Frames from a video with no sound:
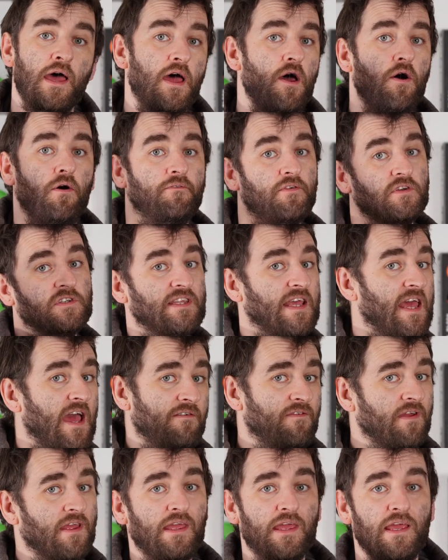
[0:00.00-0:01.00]
Obviously
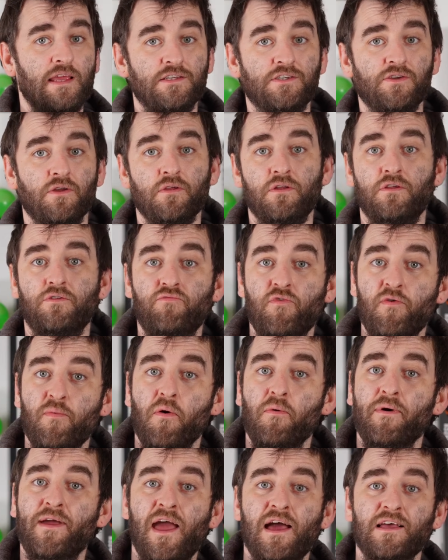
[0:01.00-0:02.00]
having a solid
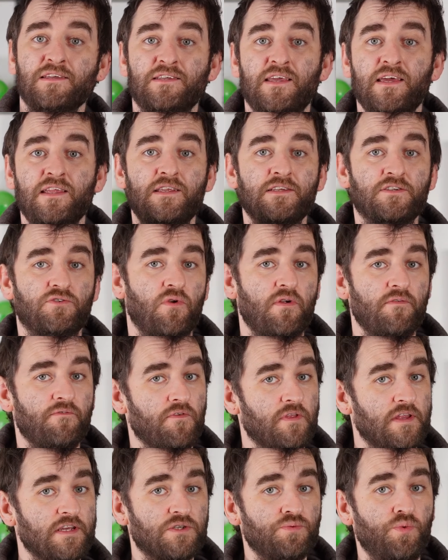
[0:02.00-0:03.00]
3-ball cascade is great
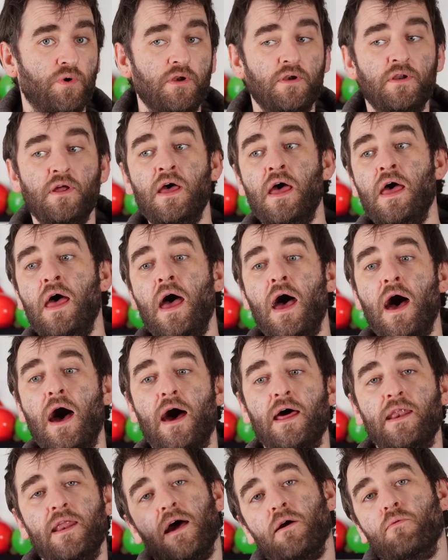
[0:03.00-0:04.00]
for this one,
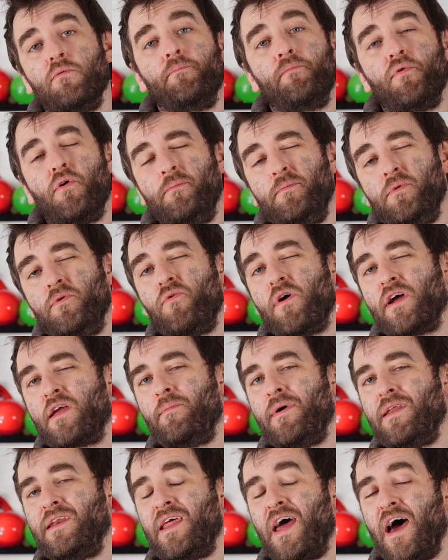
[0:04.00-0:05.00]
and I would probably
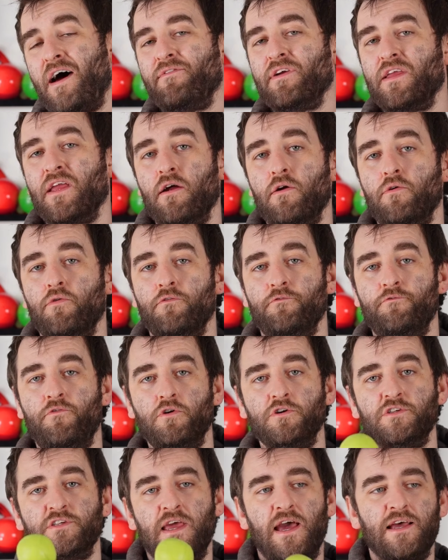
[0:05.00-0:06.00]
recommend having a
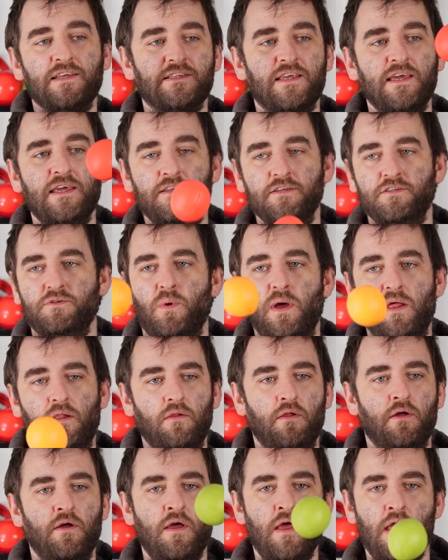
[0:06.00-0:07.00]
reverse cascade as
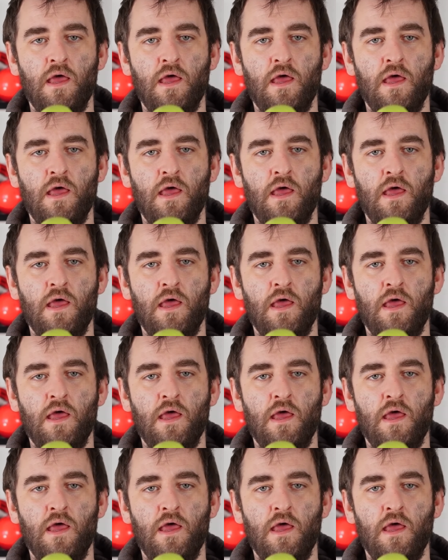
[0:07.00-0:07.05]
well,